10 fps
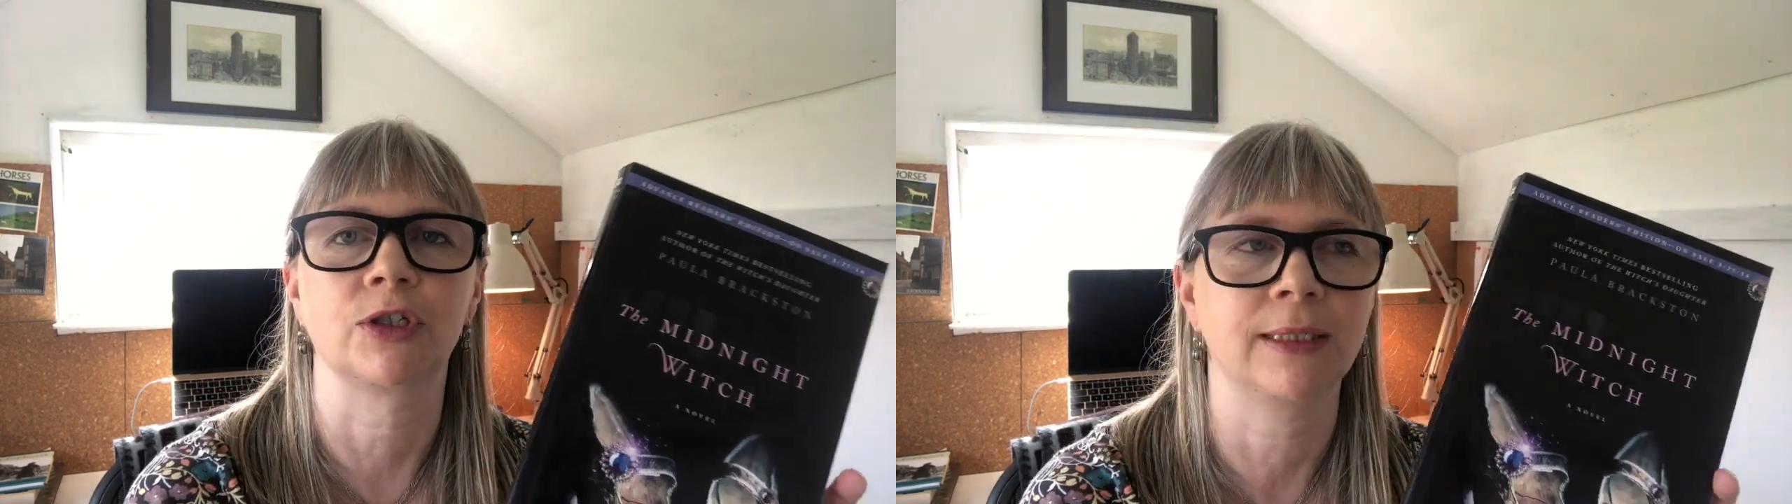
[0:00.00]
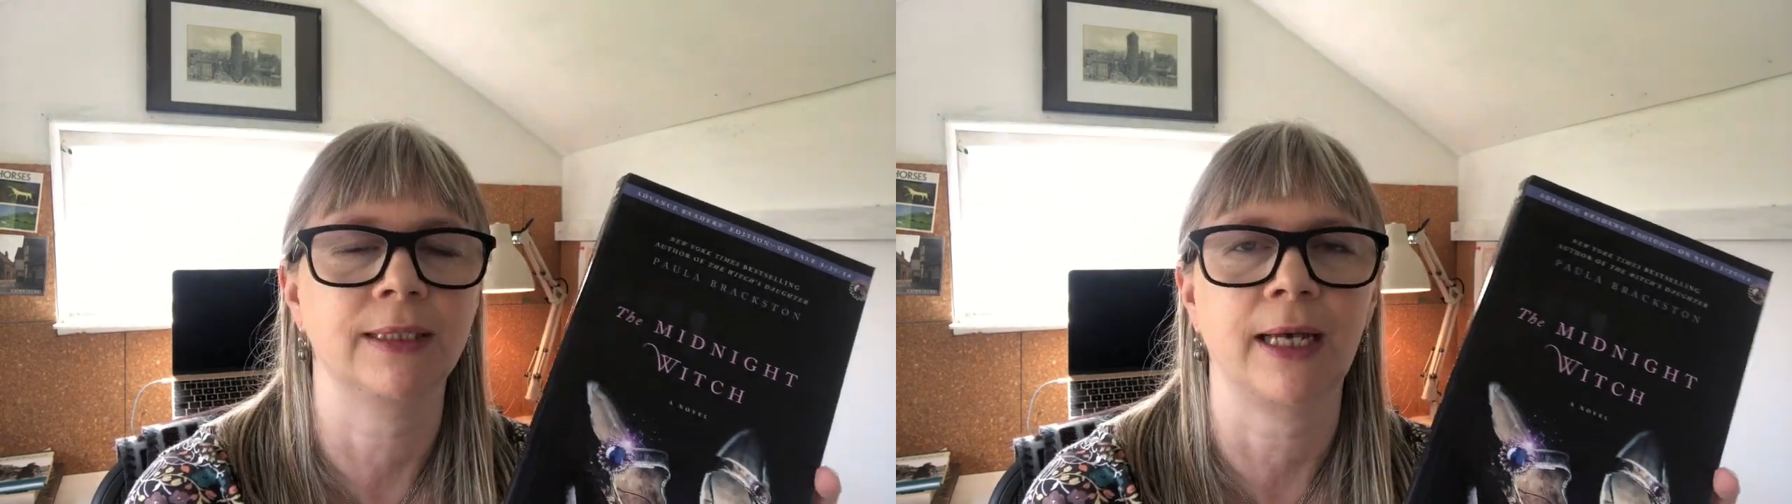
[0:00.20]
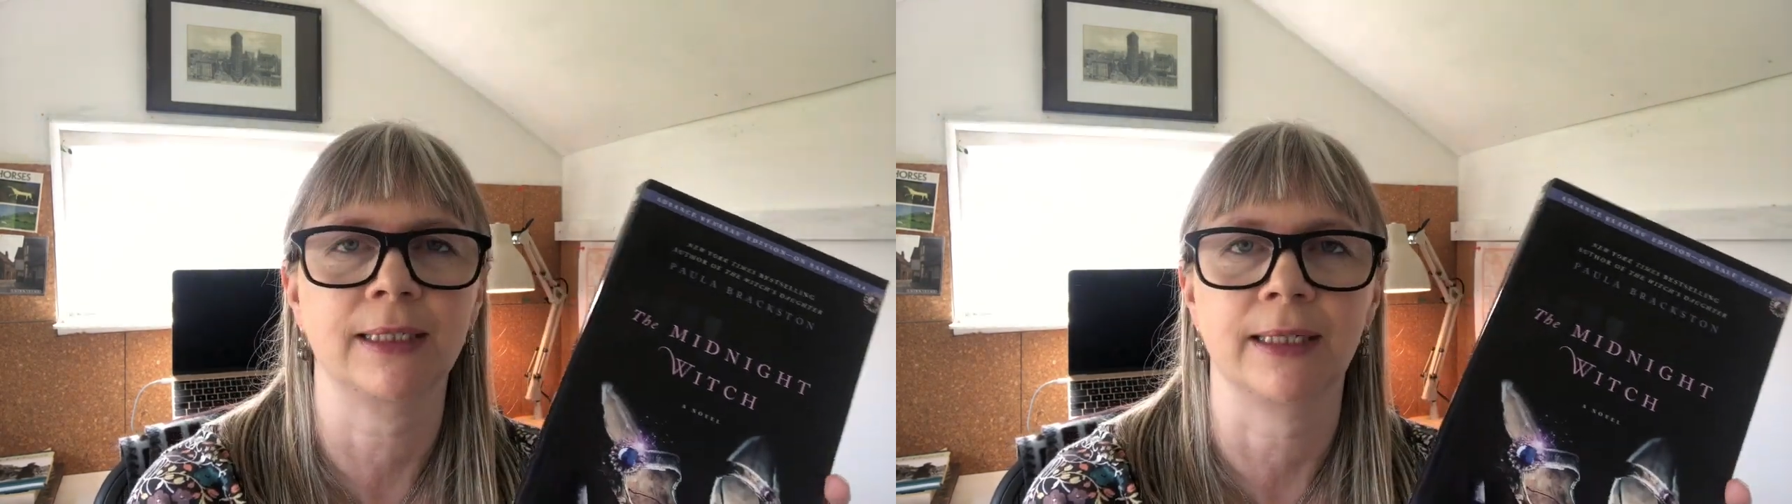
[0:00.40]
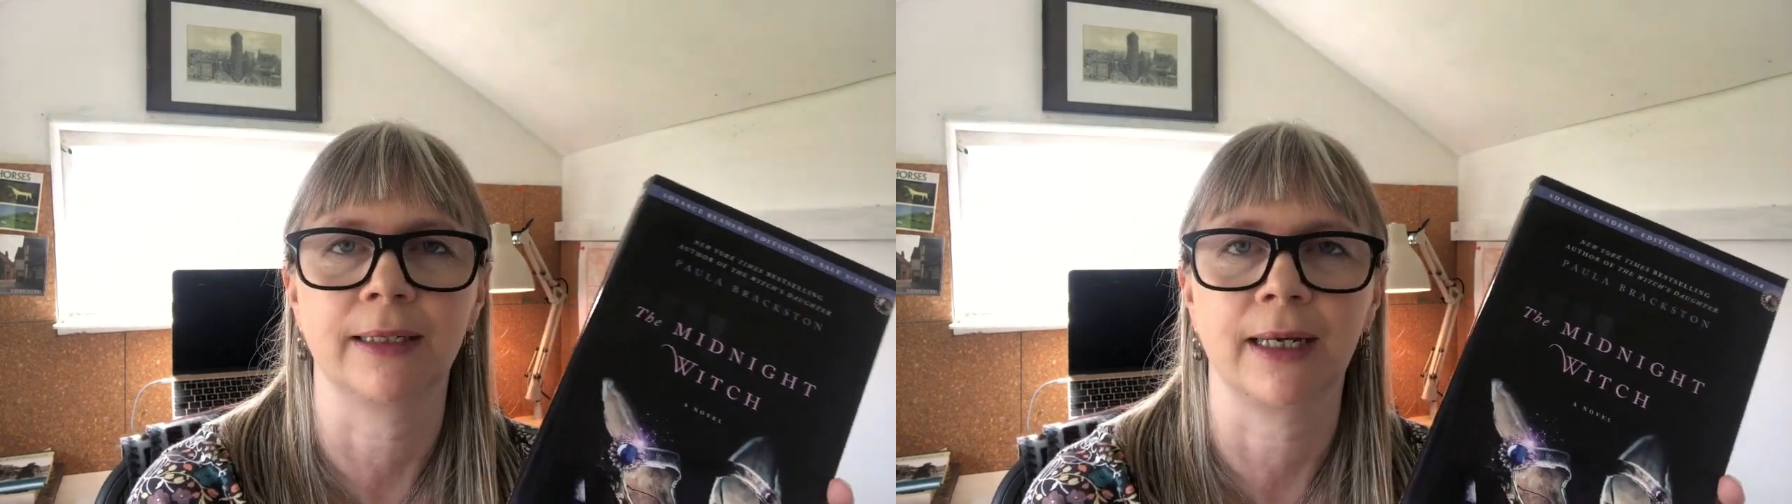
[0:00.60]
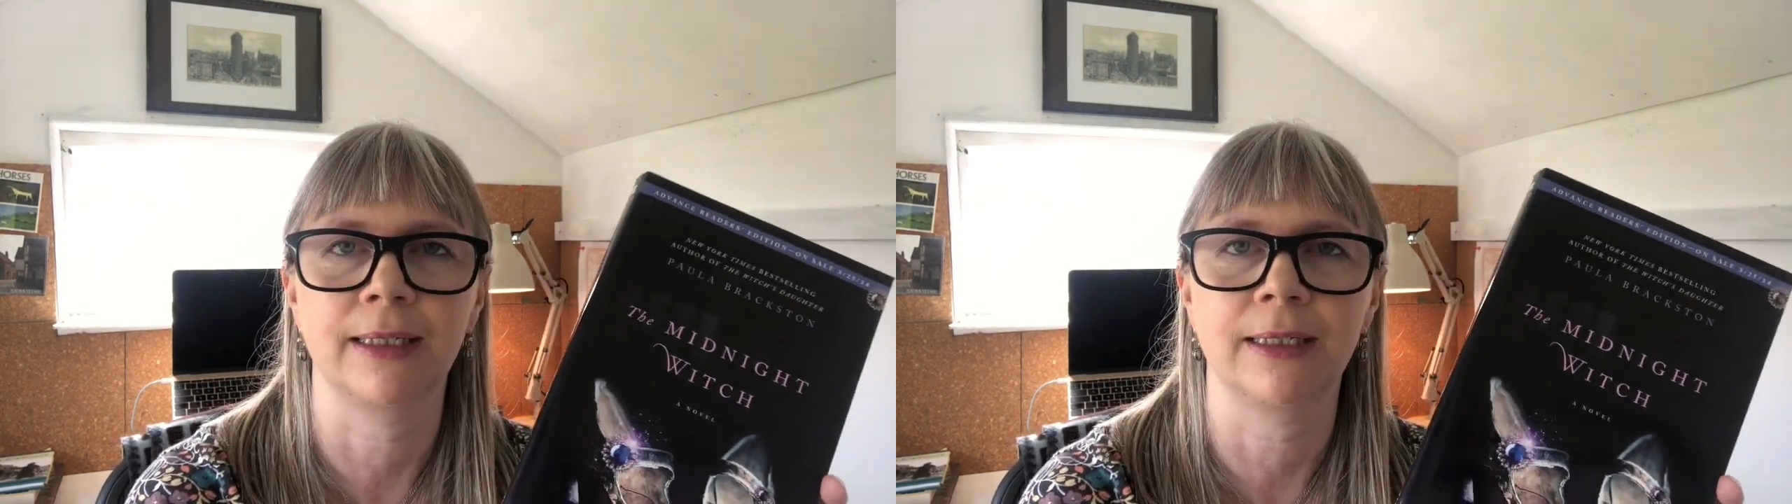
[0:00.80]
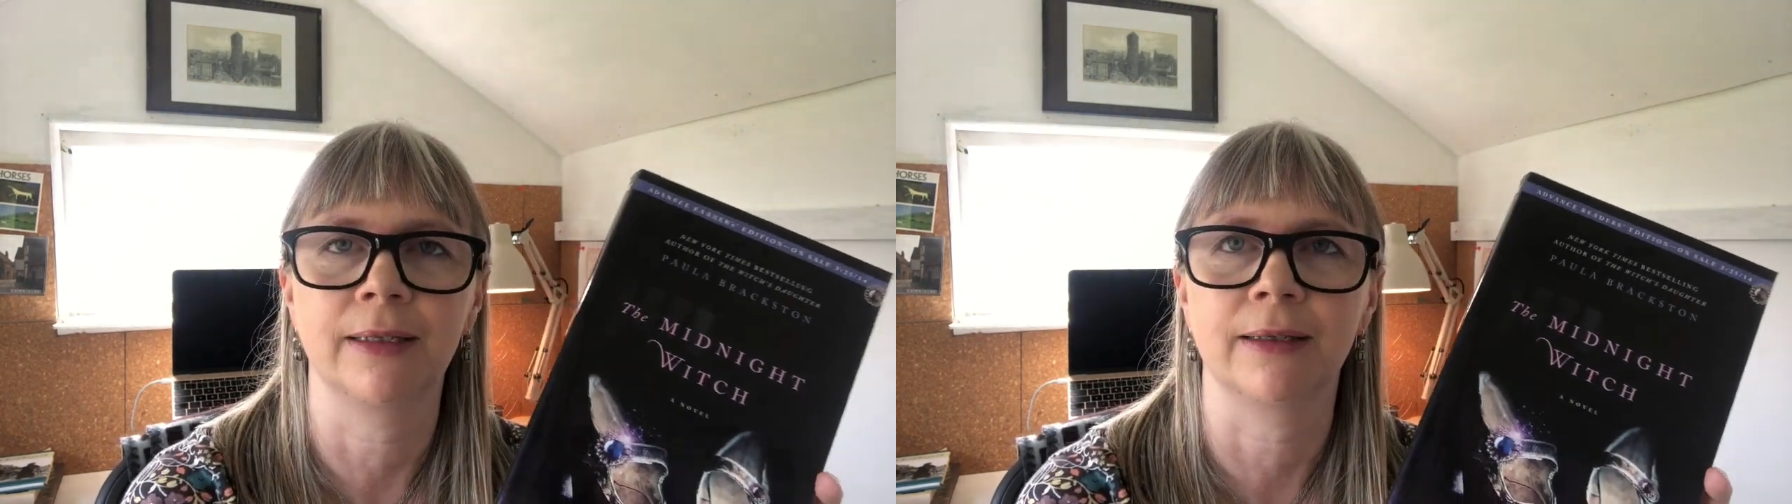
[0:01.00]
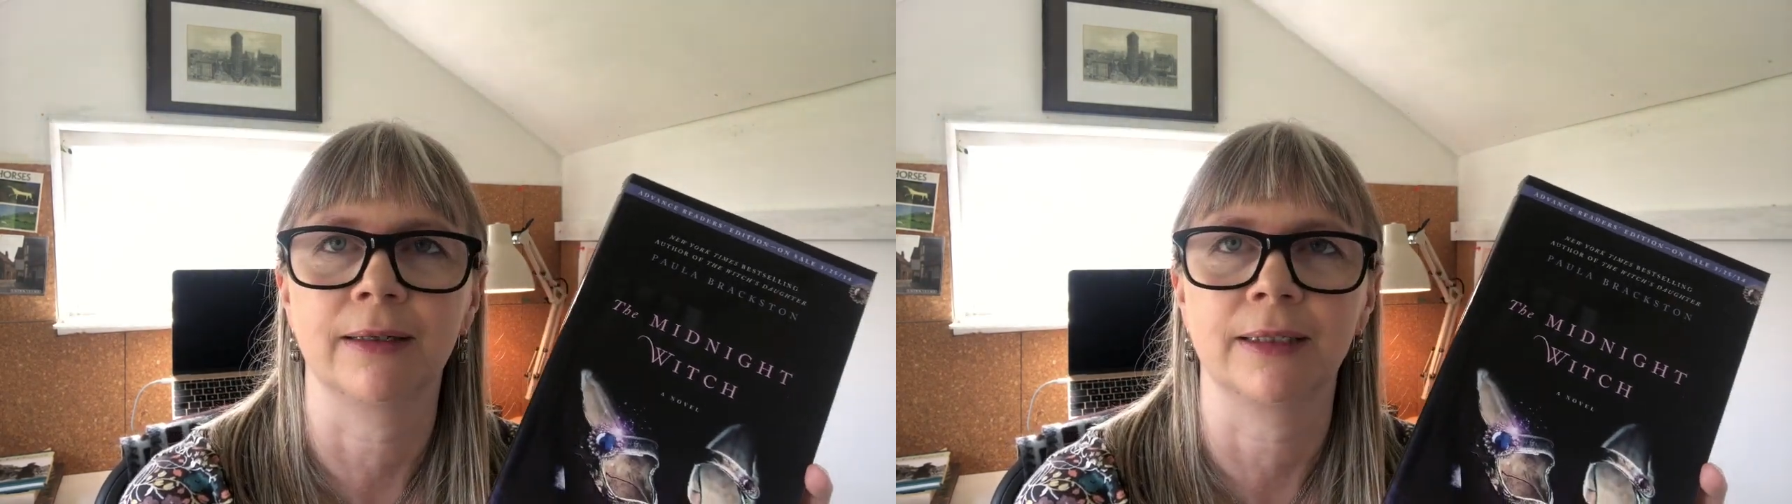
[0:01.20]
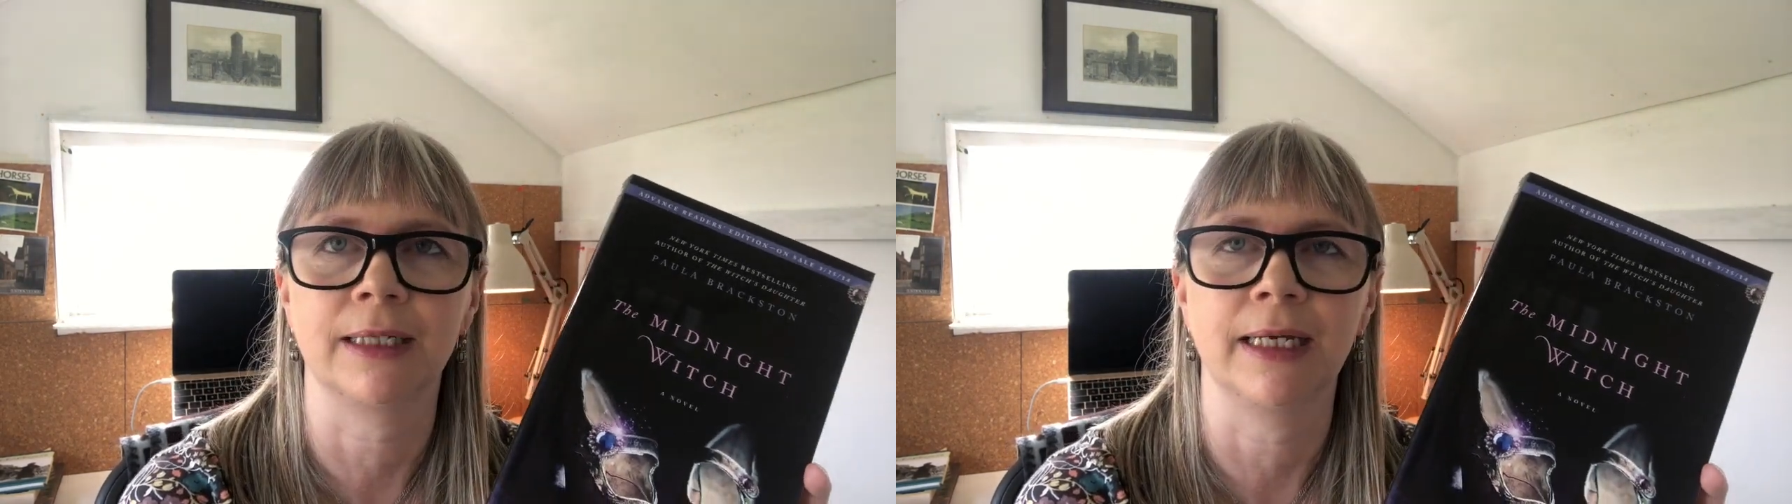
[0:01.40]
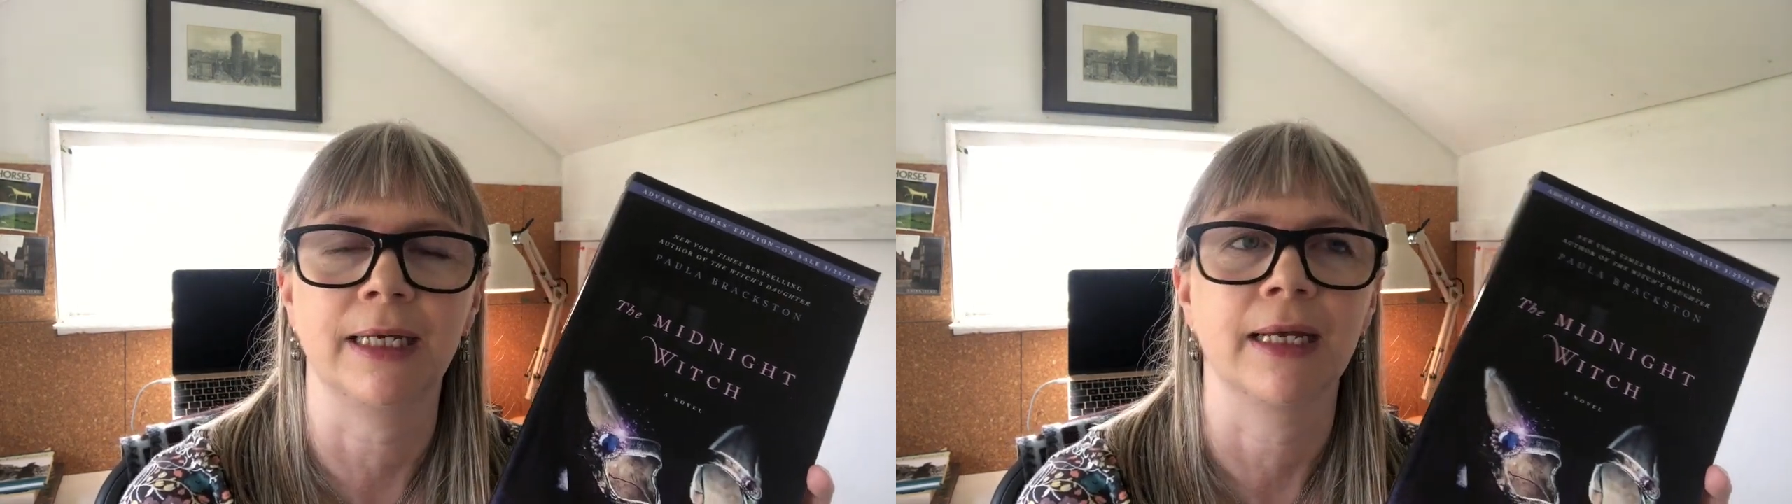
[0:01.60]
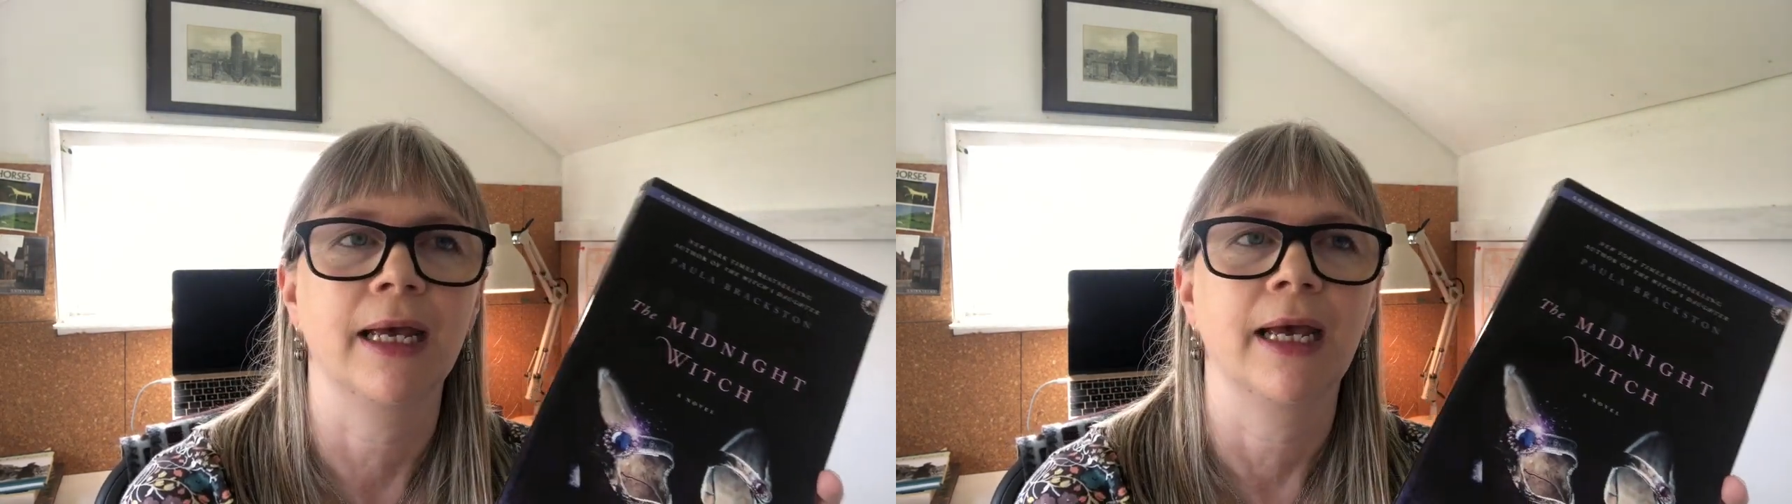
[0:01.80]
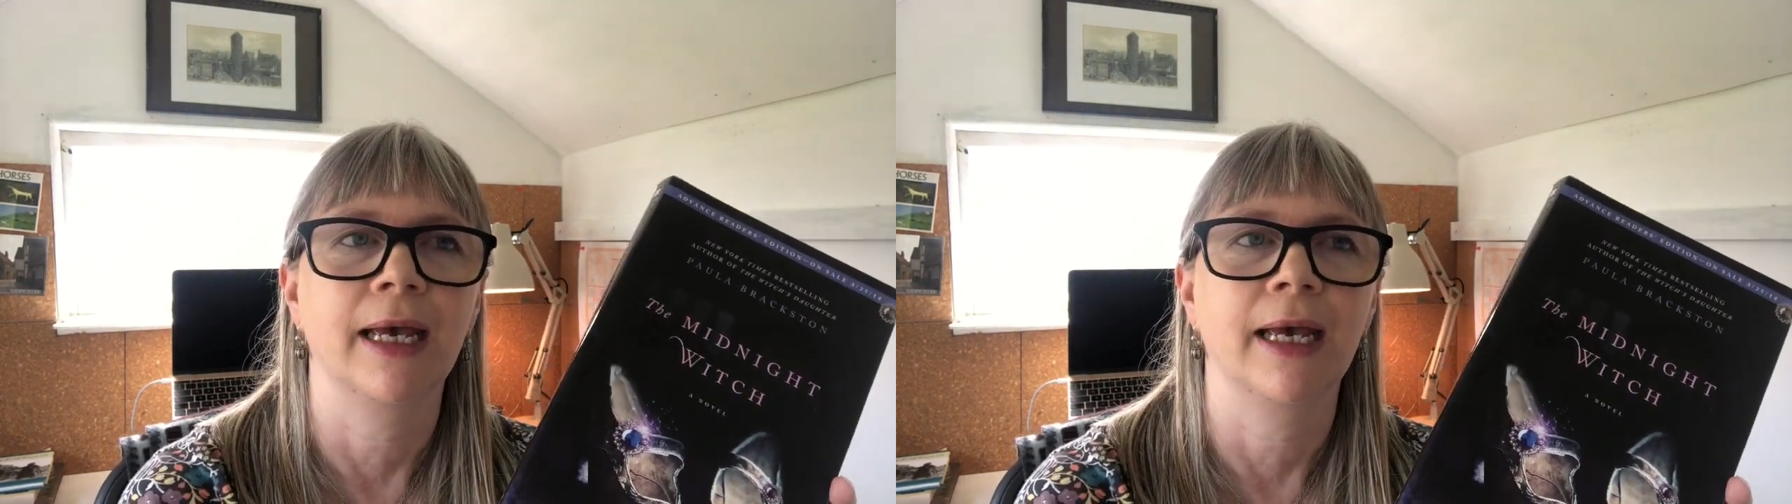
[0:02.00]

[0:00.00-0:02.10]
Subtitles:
set in 1913